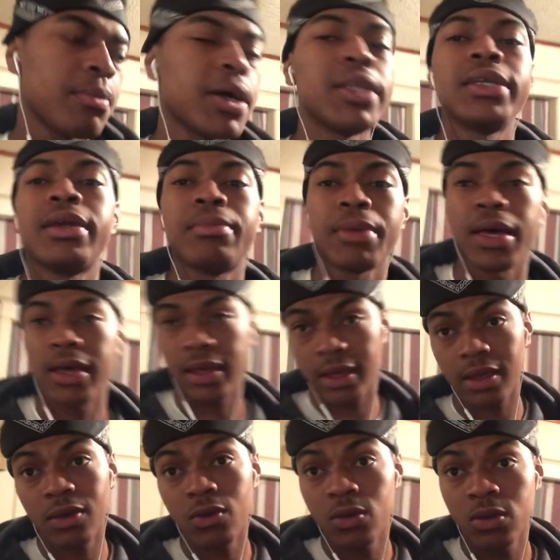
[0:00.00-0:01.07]
I'm about to get my
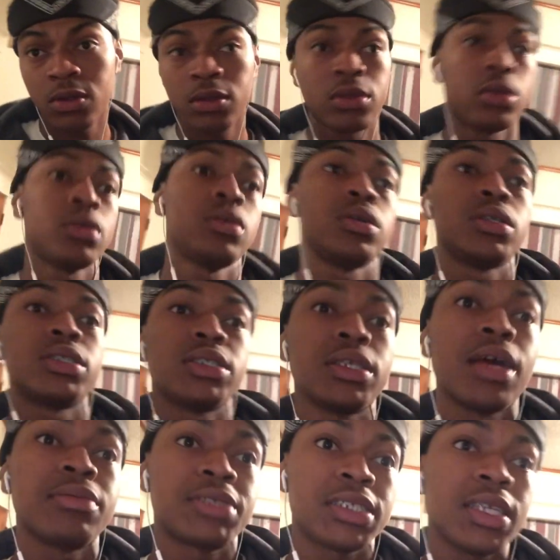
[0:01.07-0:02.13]
L and
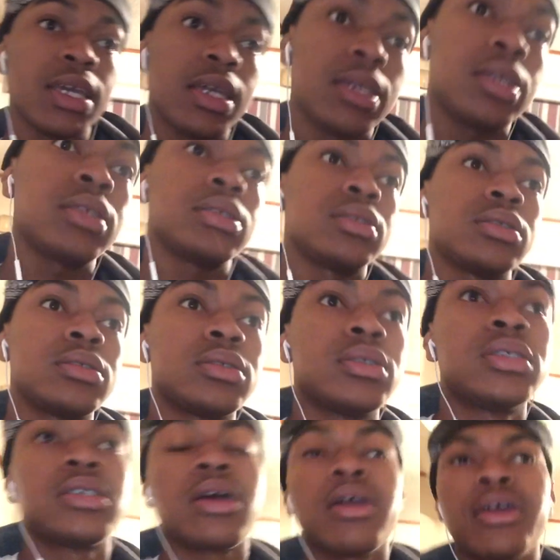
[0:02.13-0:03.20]
stop slacking.
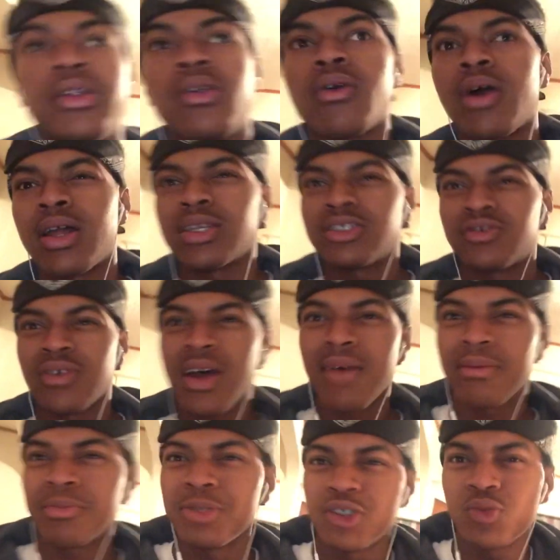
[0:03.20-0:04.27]
Because I already know how to
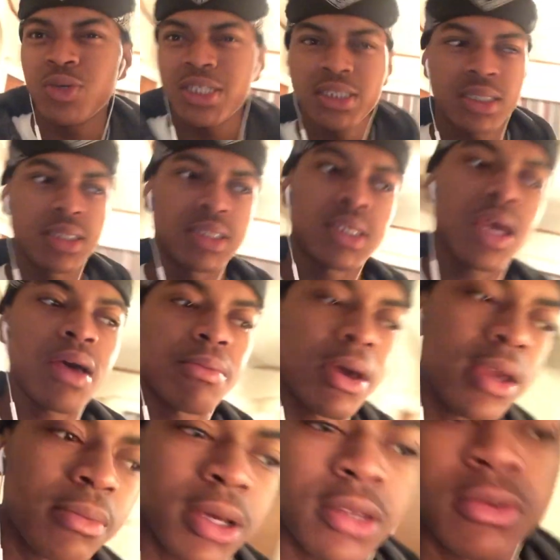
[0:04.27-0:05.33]
drive. I'm just wasting time.
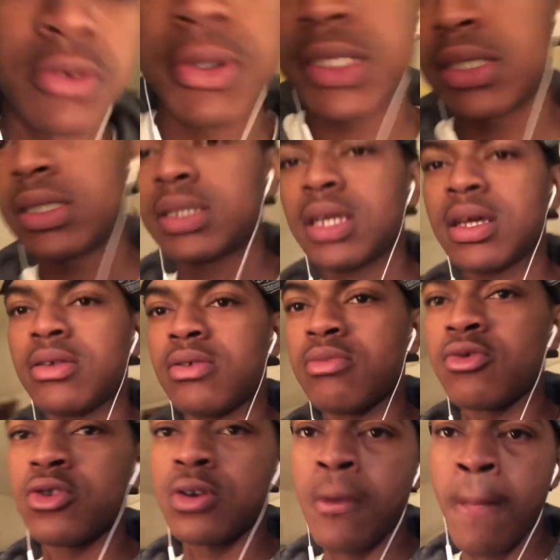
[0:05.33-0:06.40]
I ain't about to be wasting time no
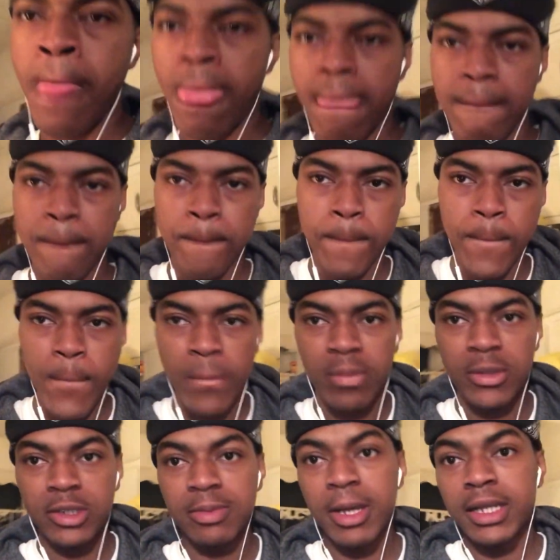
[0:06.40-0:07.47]
more.
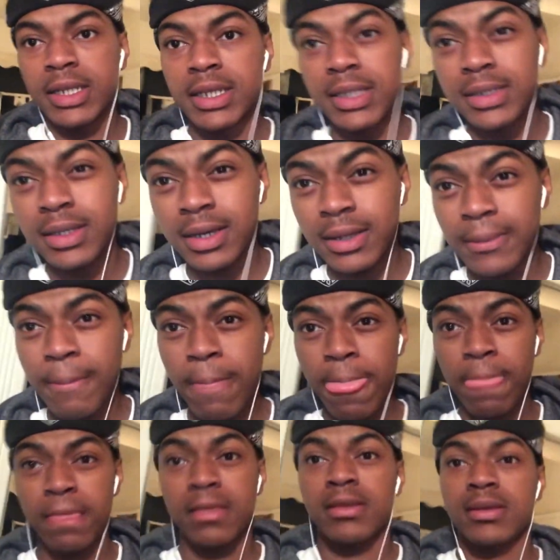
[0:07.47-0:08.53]
This about to get done.
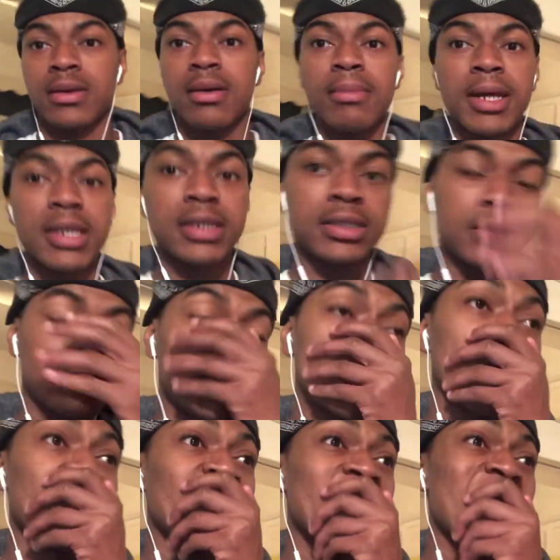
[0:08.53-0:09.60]
I'm about to get some
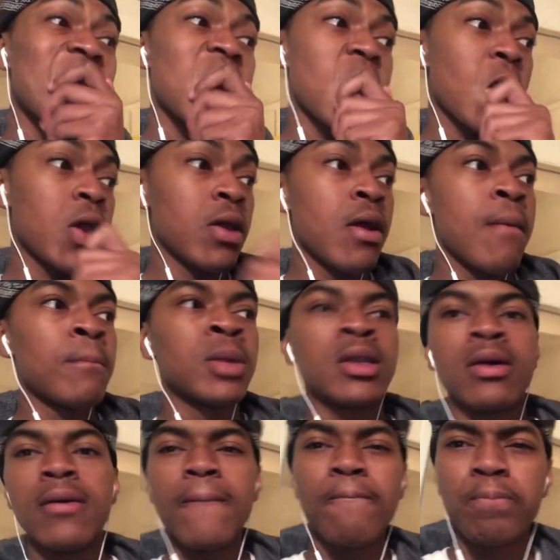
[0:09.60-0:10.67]
stuff wrote. But
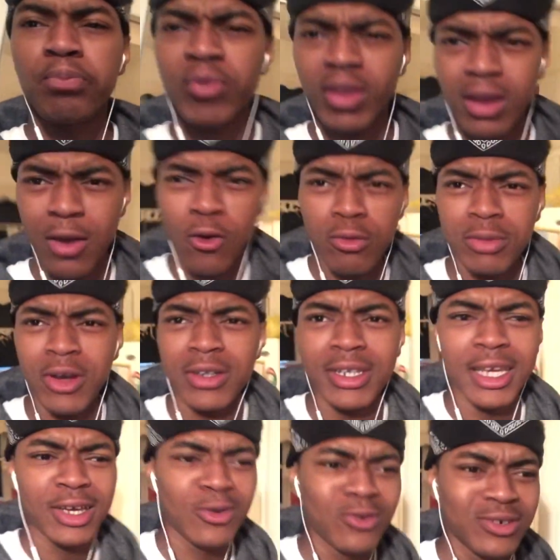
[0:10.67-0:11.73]
um, hope y'all
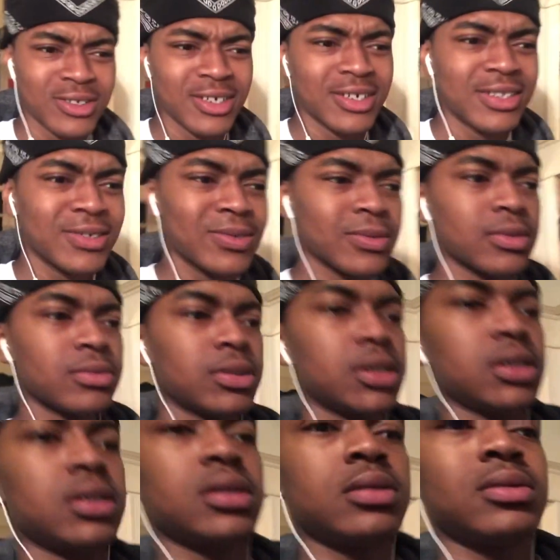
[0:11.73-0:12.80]
day going good. You know what I'm
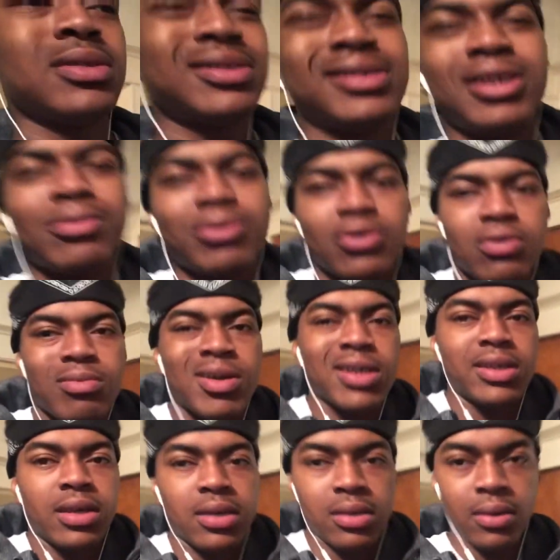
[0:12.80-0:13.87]
saying? It's typical
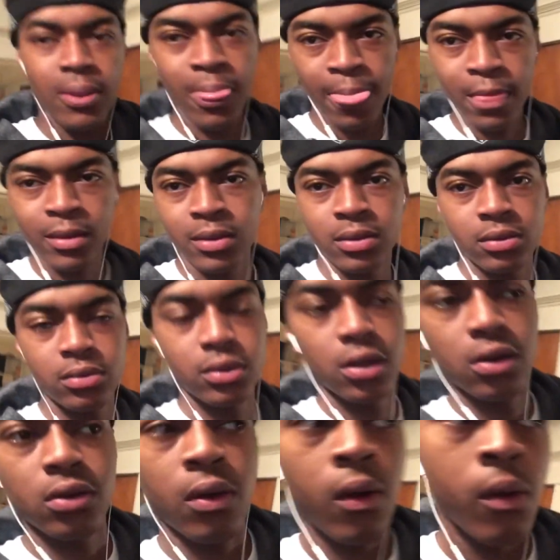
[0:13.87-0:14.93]
Monday, you
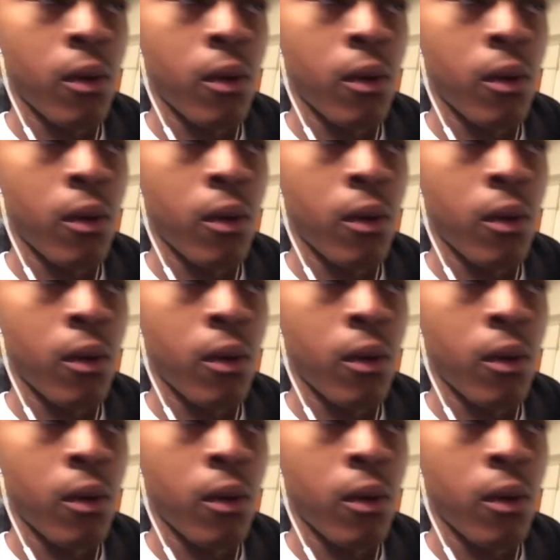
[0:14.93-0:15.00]
know.